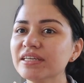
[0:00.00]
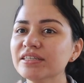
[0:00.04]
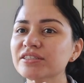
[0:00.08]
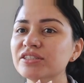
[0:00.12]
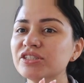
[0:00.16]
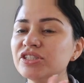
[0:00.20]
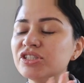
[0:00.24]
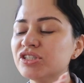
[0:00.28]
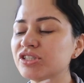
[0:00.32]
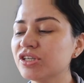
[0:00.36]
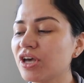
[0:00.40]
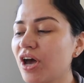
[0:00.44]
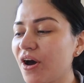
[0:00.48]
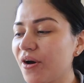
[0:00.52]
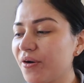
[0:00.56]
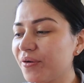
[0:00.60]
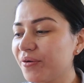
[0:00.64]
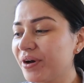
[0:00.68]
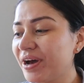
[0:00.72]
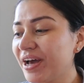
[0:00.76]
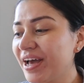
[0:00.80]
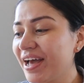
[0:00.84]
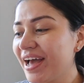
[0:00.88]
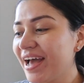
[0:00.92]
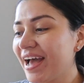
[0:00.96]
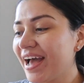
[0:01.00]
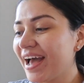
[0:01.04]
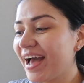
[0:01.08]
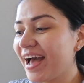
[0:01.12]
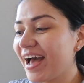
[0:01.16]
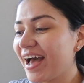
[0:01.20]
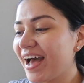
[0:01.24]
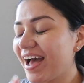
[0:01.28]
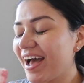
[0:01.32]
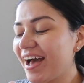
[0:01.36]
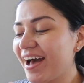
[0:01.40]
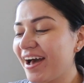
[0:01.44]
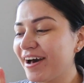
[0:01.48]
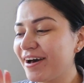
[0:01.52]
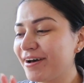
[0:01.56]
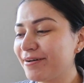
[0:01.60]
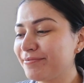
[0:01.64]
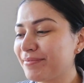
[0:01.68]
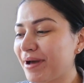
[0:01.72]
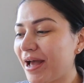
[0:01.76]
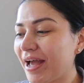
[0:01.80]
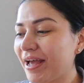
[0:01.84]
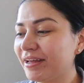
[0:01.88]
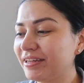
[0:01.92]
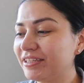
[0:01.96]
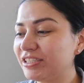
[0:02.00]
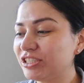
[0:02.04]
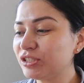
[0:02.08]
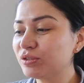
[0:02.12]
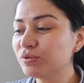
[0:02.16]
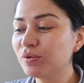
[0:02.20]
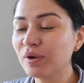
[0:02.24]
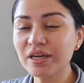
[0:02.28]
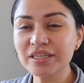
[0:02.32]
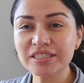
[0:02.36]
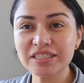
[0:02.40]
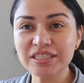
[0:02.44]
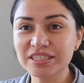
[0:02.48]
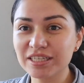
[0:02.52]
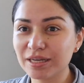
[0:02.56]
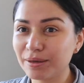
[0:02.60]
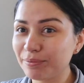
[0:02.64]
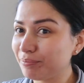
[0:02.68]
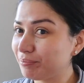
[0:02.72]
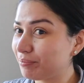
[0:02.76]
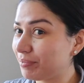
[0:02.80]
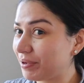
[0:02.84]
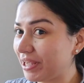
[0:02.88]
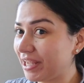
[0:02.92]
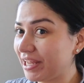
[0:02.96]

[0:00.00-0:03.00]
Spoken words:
So I just wanted to jump